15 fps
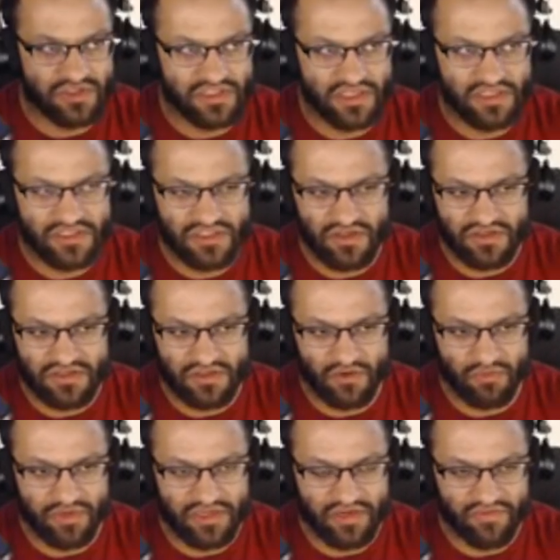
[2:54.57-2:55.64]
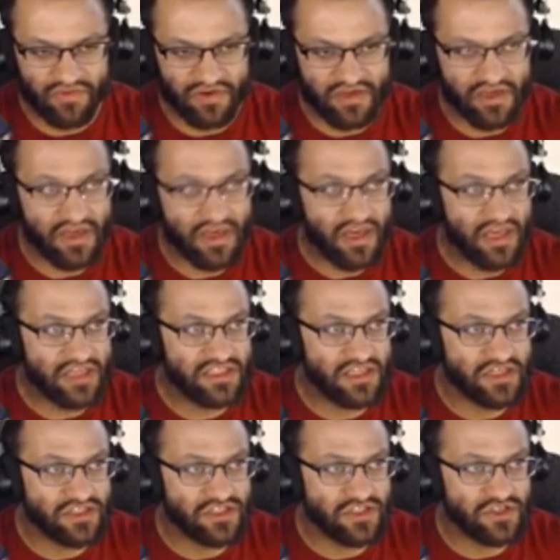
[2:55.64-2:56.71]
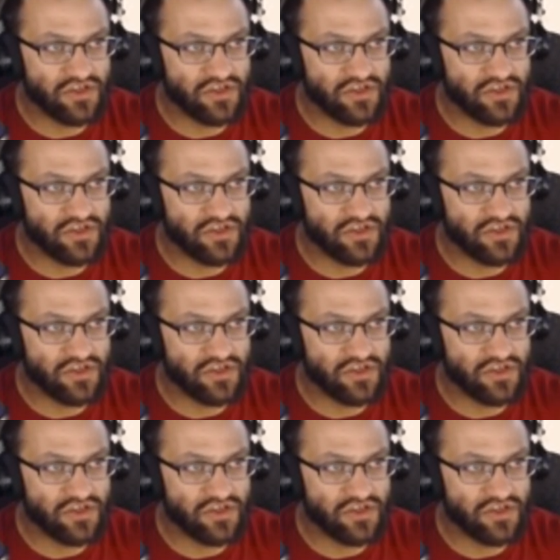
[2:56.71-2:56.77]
because the install is a little bit different. It's not just a